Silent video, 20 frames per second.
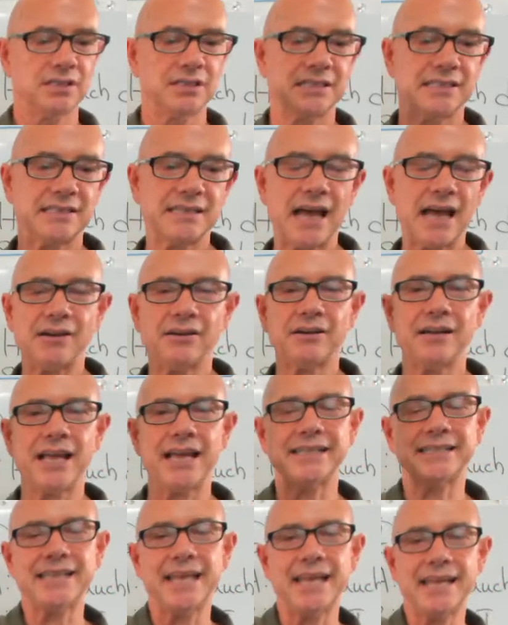
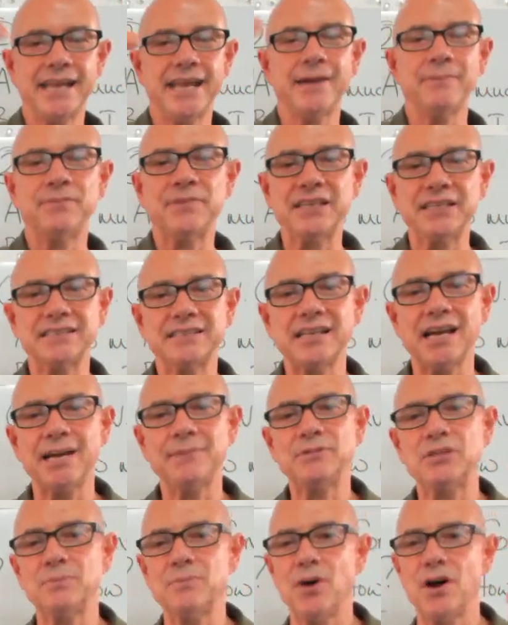Saturday, ten A M, this
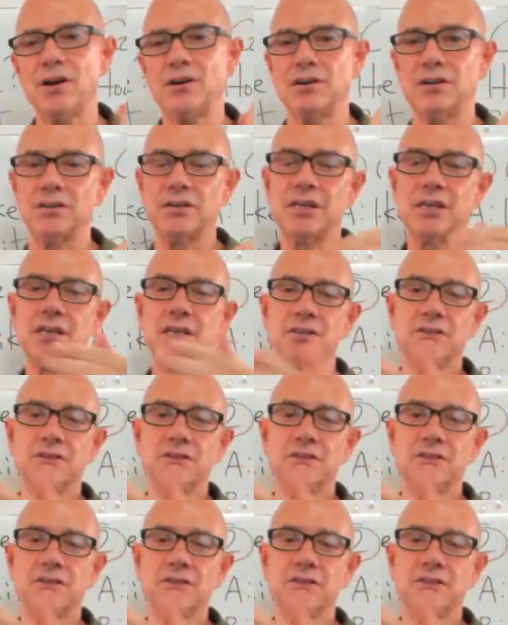time tomorrow.